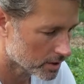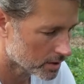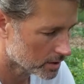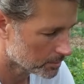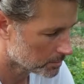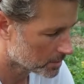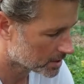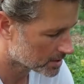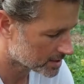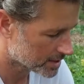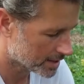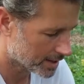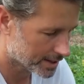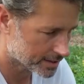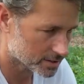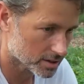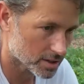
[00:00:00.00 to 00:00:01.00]
because they
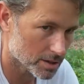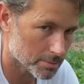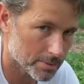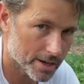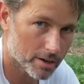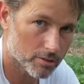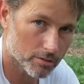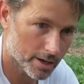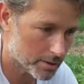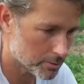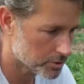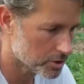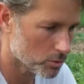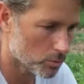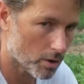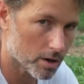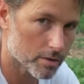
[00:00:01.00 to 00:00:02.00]
like to come out right when
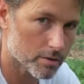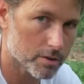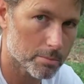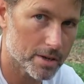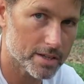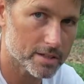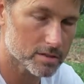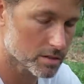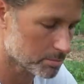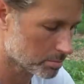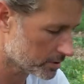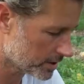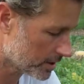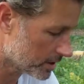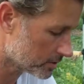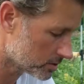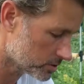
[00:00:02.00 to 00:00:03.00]
you water the base of the
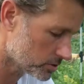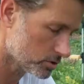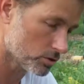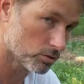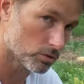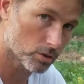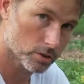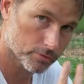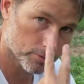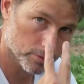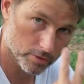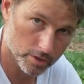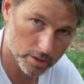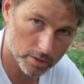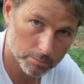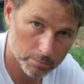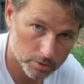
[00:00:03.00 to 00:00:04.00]
plant. You look for
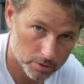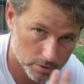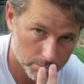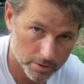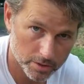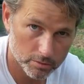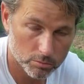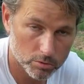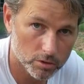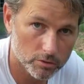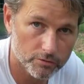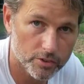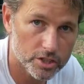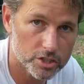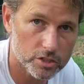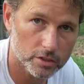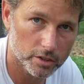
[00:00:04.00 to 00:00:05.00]
them, you be real
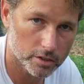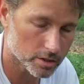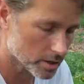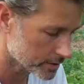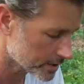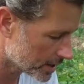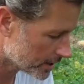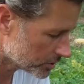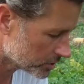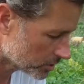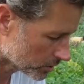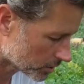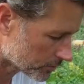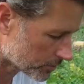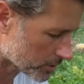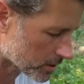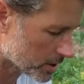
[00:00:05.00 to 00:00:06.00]
vigilant on that, you look
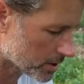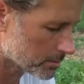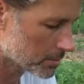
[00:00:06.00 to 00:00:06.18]
for them,